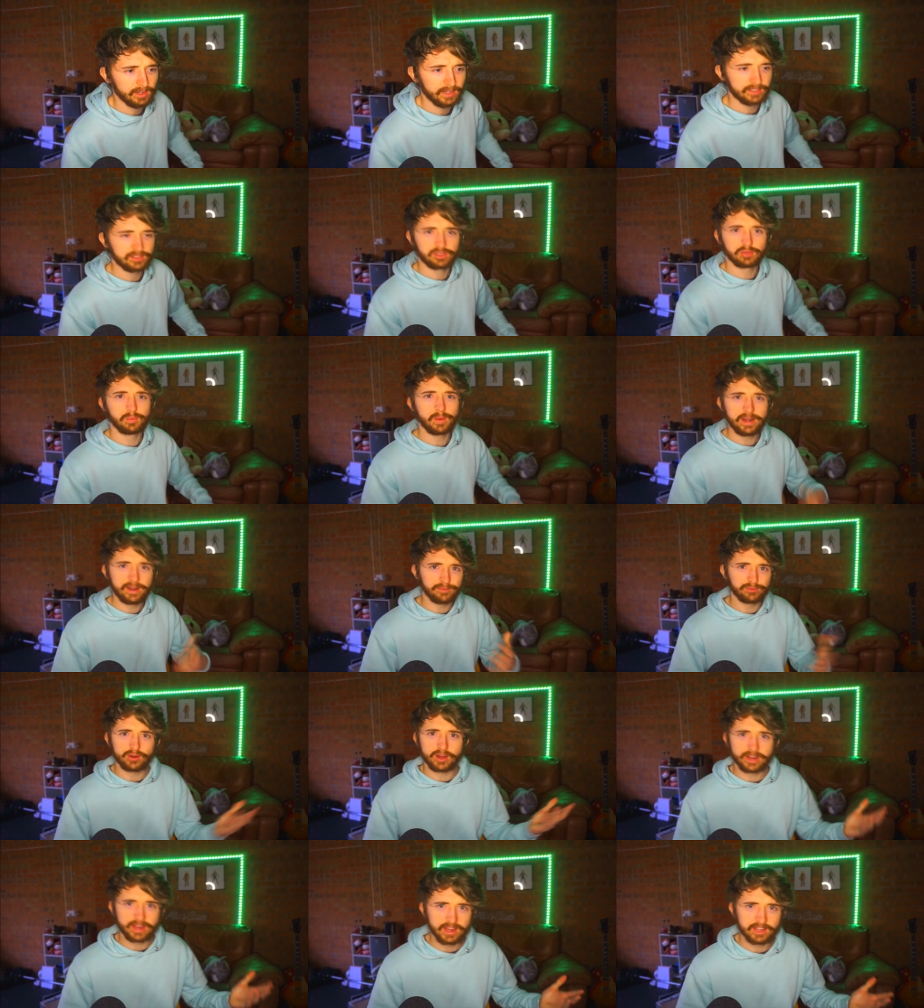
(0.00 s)
Like, so
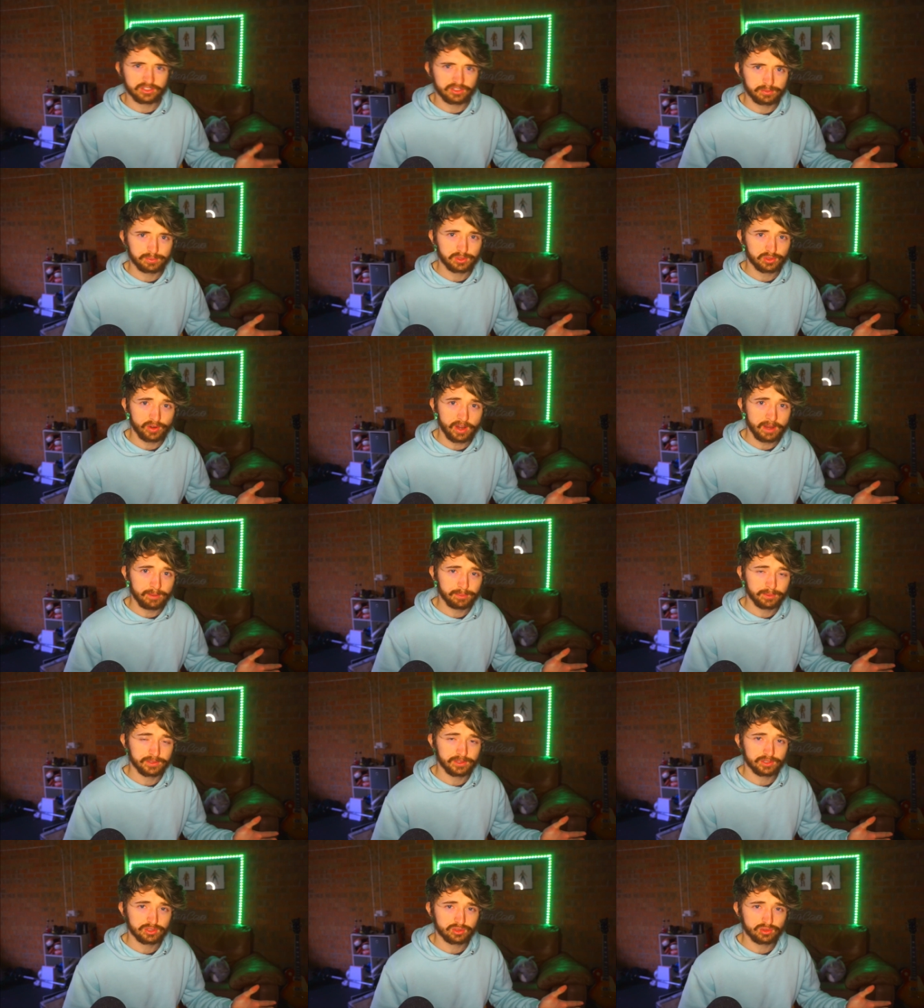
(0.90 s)
whenever I get a subscriber
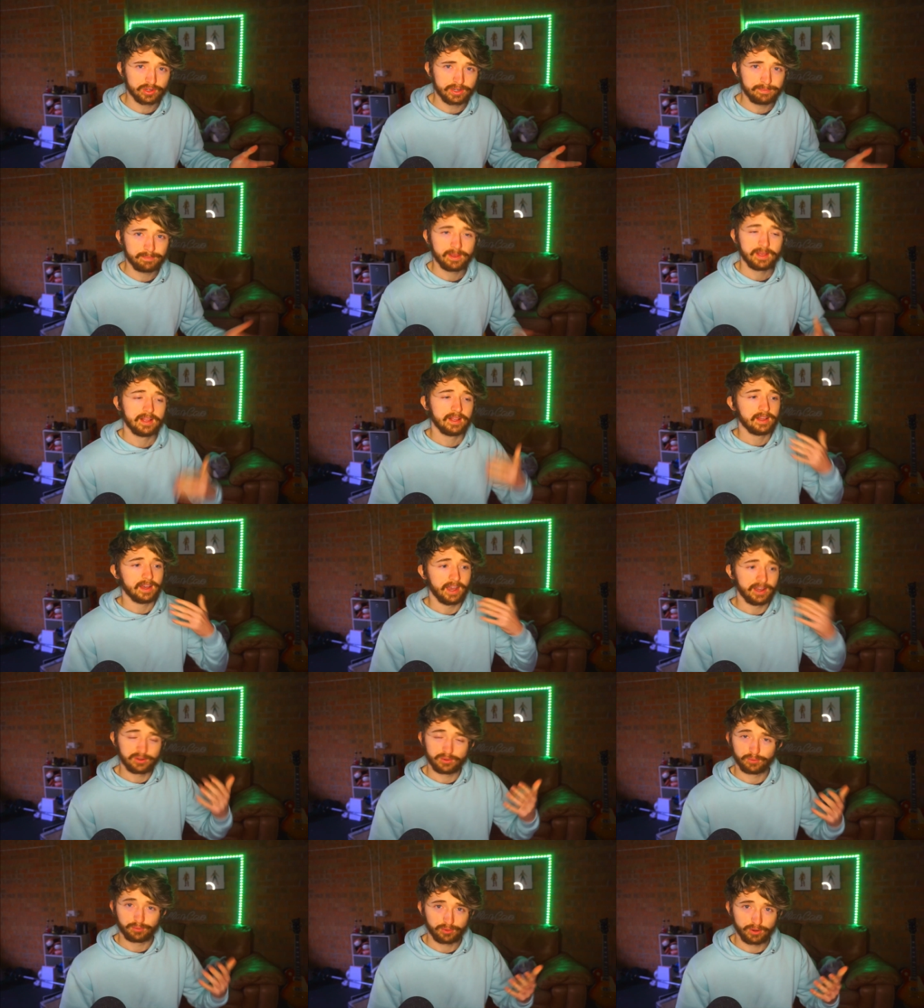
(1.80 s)
in the stream,
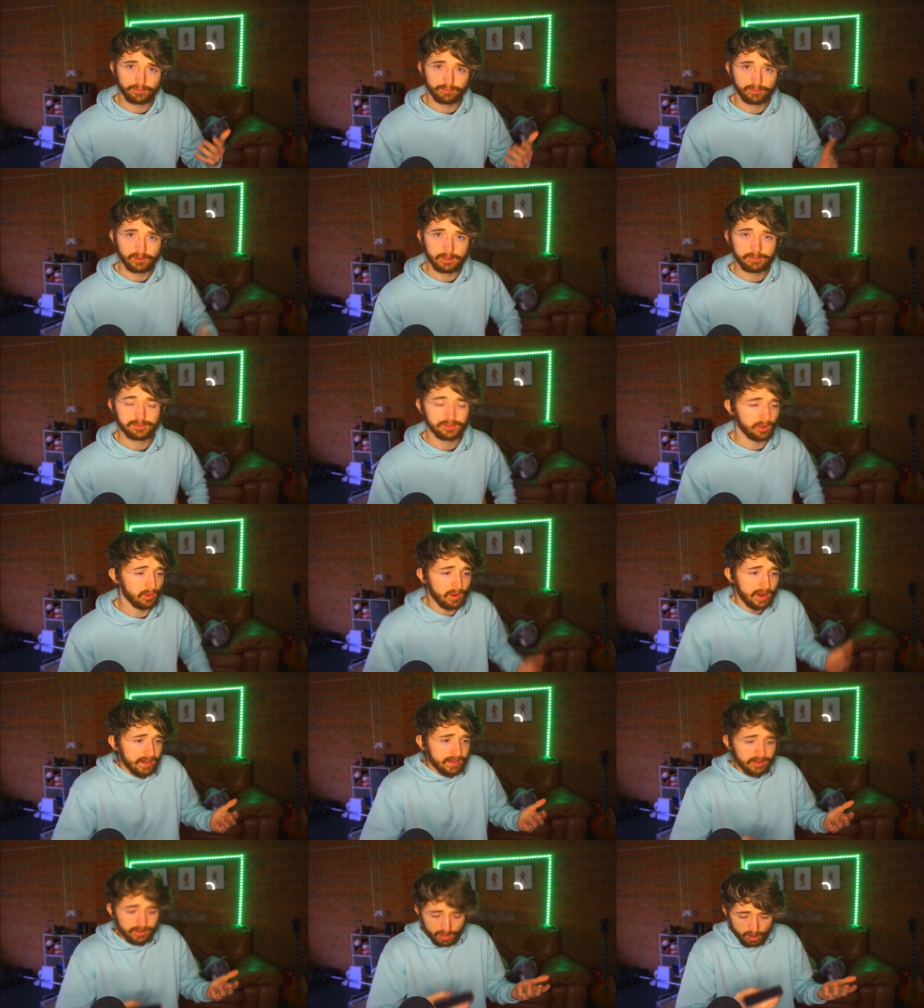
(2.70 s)
I do a front flip. So
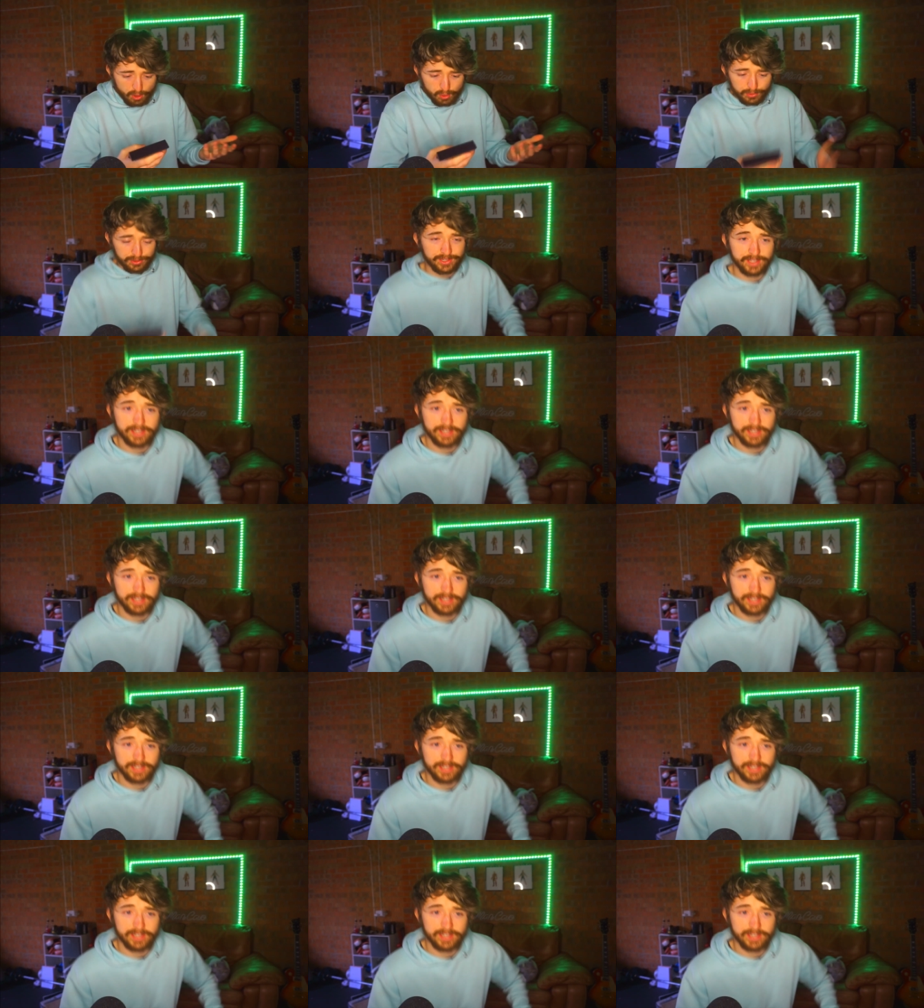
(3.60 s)
I can hold